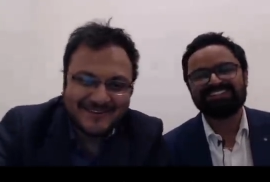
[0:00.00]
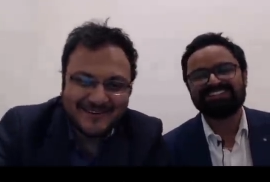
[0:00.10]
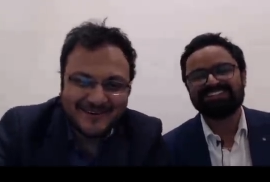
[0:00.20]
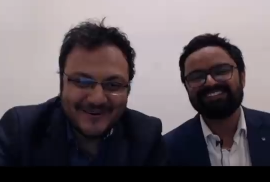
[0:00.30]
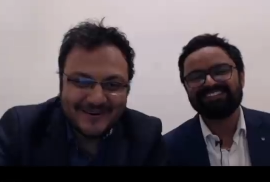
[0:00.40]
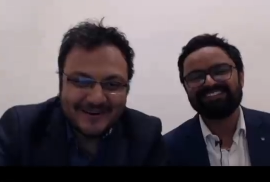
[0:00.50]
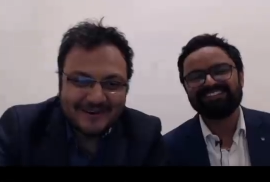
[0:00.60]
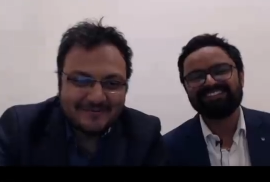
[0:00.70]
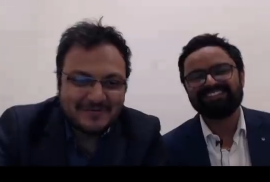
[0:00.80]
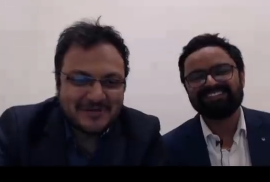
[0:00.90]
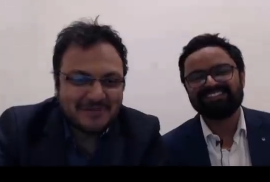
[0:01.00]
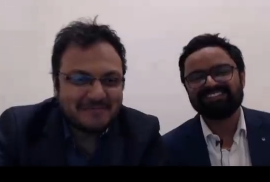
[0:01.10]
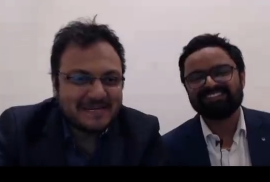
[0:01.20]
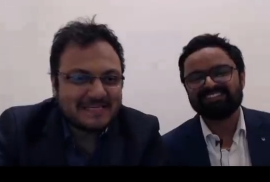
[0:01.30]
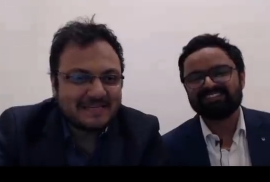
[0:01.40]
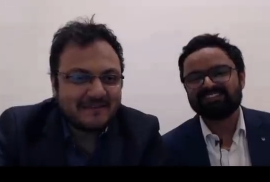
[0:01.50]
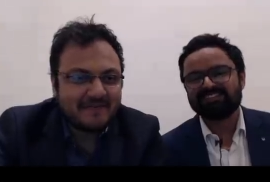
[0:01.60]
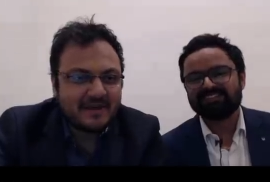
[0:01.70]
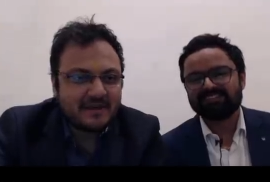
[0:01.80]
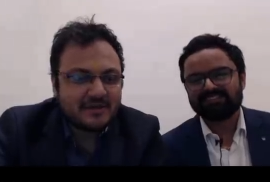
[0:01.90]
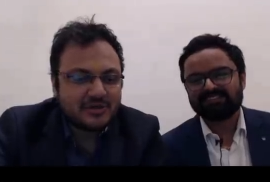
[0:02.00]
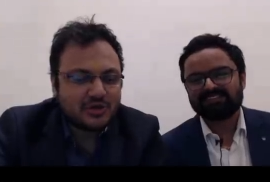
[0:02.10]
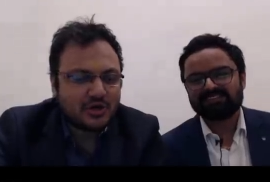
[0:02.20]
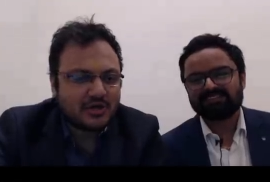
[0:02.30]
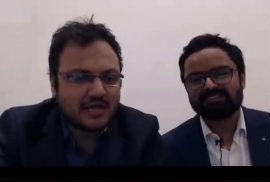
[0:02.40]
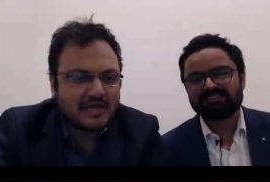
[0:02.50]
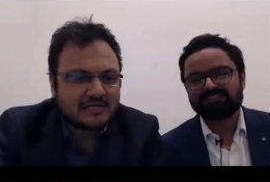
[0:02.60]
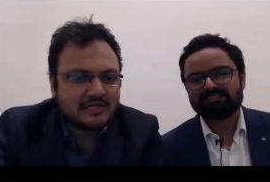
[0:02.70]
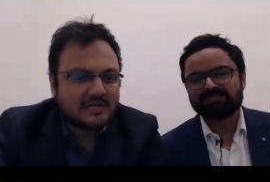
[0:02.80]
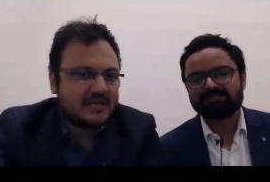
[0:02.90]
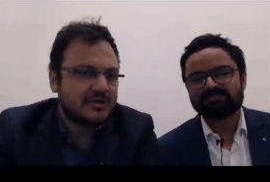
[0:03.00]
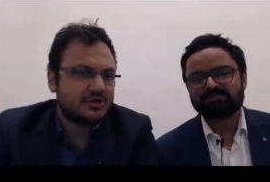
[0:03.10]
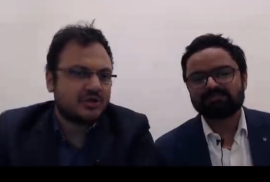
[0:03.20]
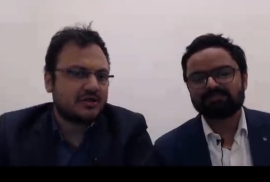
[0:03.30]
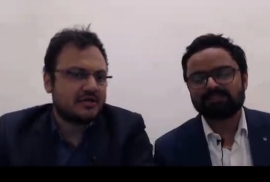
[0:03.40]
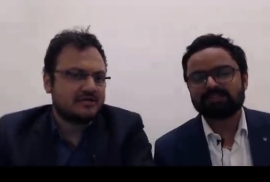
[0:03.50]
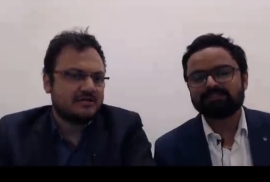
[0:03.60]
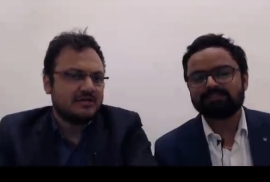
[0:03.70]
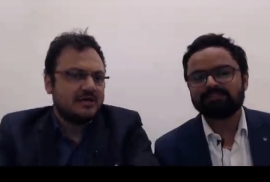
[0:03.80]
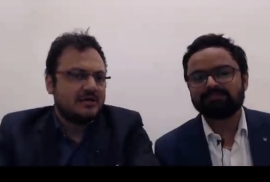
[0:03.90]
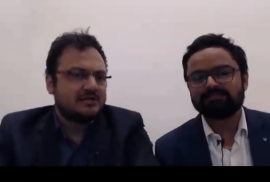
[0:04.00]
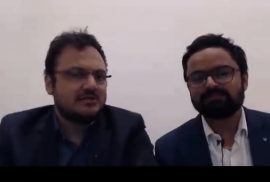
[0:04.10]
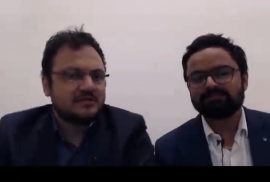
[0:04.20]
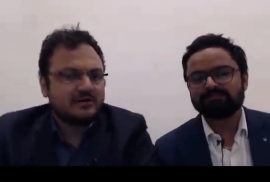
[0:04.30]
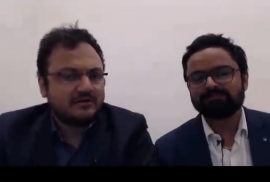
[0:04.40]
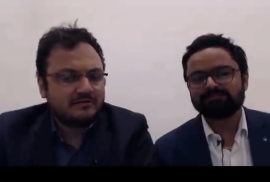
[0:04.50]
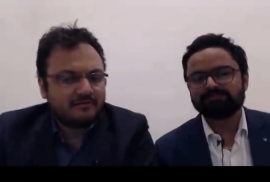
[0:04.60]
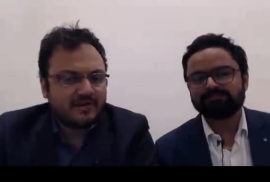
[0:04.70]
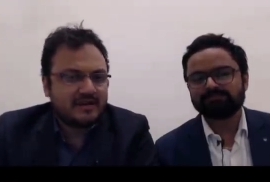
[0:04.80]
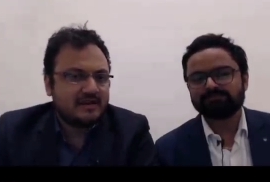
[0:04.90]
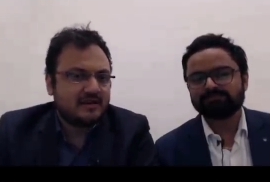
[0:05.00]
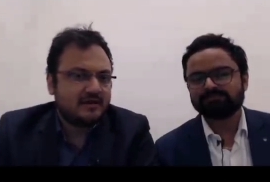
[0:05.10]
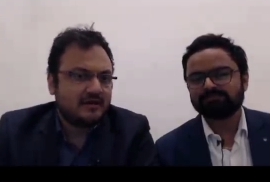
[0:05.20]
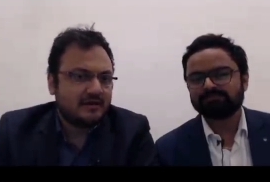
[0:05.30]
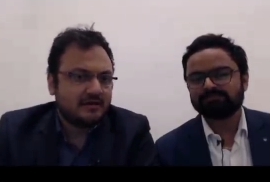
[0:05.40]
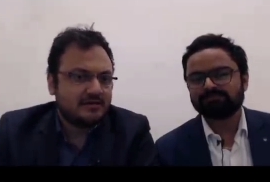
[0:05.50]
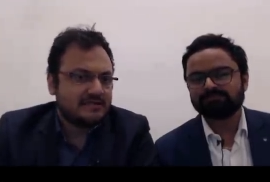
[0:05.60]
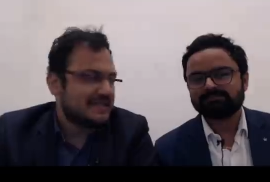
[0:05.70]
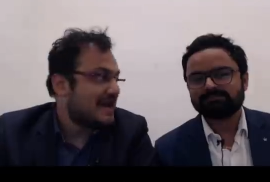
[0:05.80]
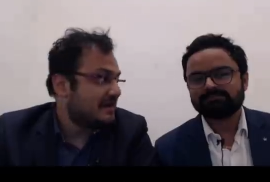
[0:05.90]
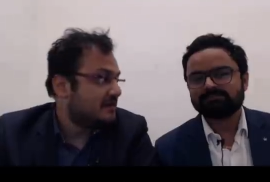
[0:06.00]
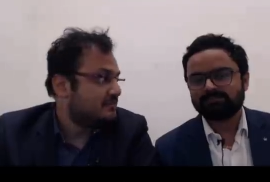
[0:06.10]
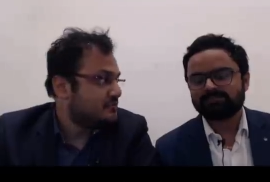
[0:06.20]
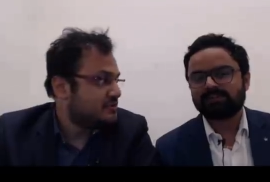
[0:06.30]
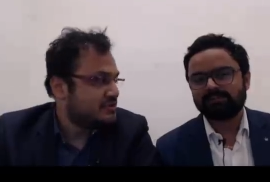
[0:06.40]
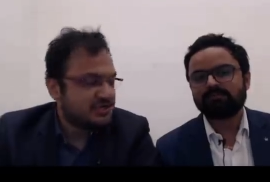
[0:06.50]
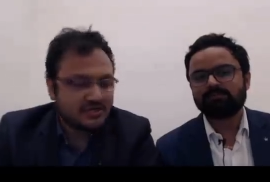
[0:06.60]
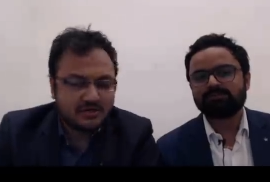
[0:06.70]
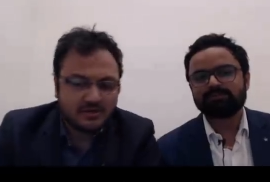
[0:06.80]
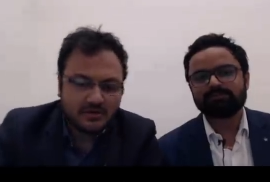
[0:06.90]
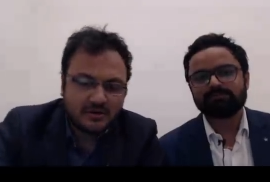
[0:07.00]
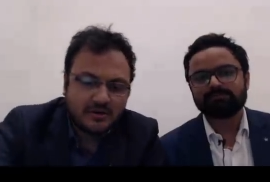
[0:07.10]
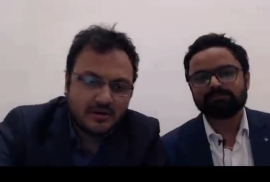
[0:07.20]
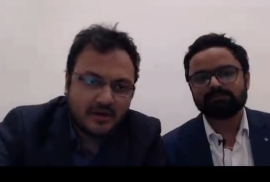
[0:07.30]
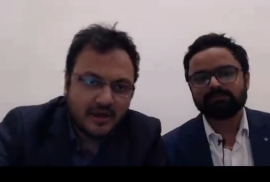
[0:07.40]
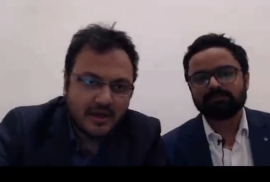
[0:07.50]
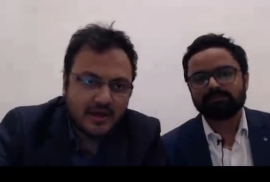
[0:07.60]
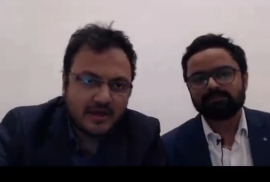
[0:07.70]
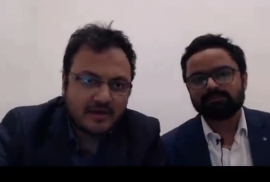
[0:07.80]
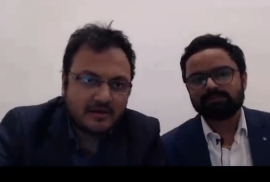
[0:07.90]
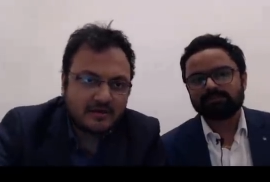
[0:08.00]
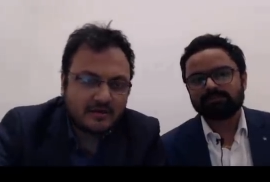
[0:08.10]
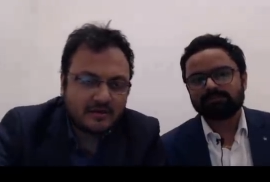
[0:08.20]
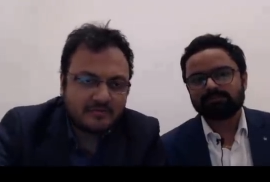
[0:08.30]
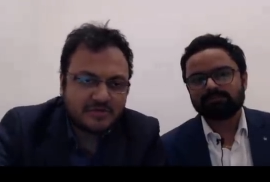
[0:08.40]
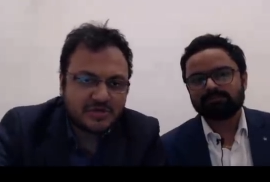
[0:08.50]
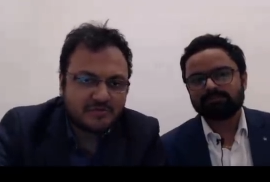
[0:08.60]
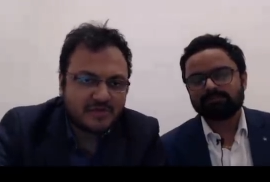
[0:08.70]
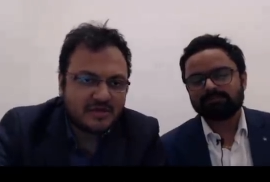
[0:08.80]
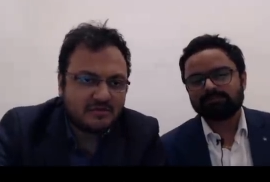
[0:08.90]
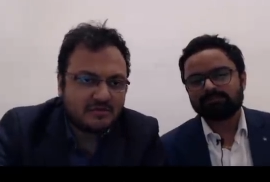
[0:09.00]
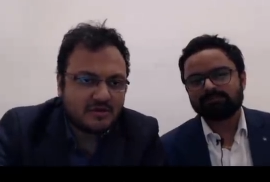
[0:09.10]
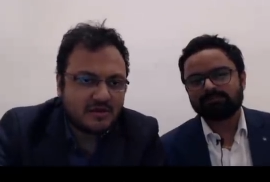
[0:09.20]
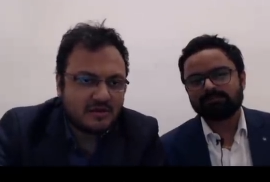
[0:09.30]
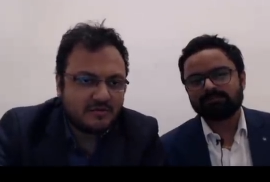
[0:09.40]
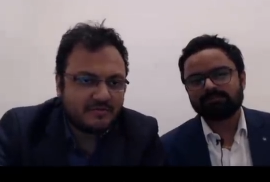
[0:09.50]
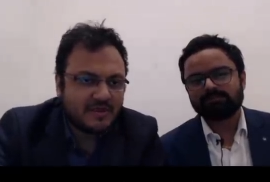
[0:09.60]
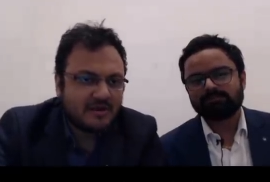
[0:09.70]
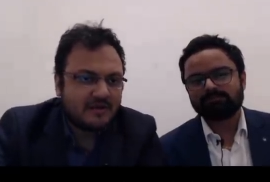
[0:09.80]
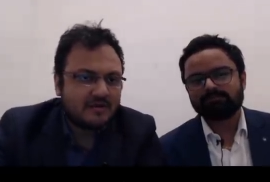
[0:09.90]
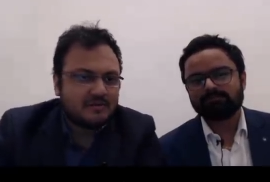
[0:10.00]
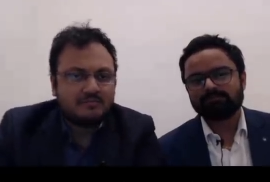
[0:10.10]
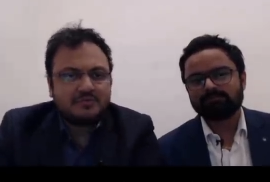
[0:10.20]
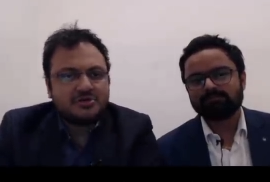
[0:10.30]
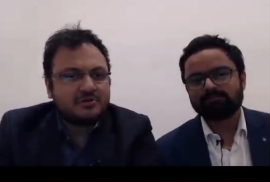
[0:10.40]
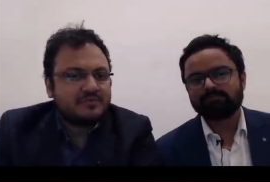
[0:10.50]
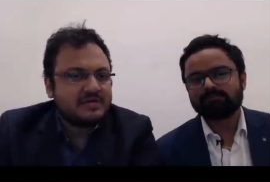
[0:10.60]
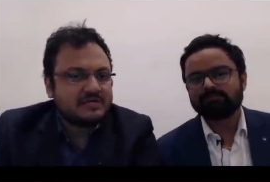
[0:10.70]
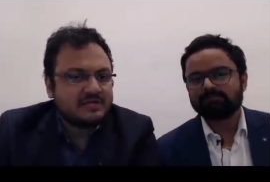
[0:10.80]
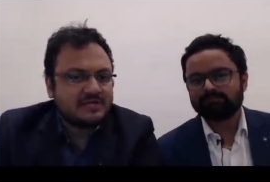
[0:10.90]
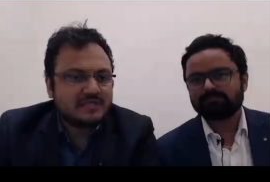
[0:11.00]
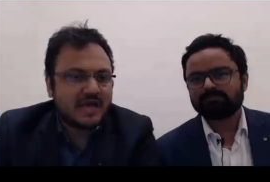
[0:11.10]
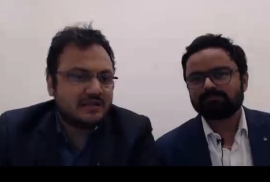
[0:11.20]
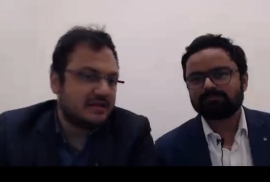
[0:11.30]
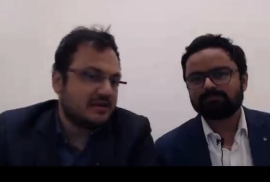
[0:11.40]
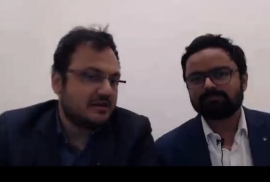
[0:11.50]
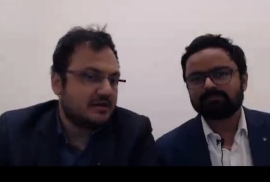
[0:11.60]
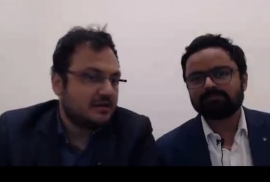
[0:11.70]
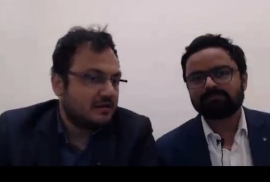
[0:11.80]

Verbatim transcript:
Speaker 1: so bishop e7, short castle and short castle. castle. This is a very uh, standard, standard position. position. And uh, bishop e3 bishop e6 i think